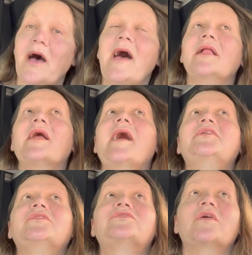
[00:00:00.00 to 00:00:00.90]
Hell,
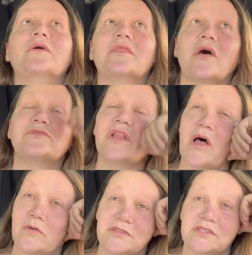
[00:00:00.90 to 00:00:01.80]
I'd do two of those
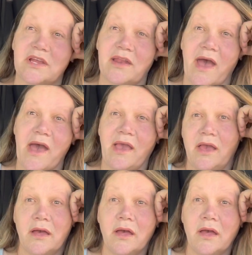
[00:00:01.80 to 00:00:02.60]
loads today.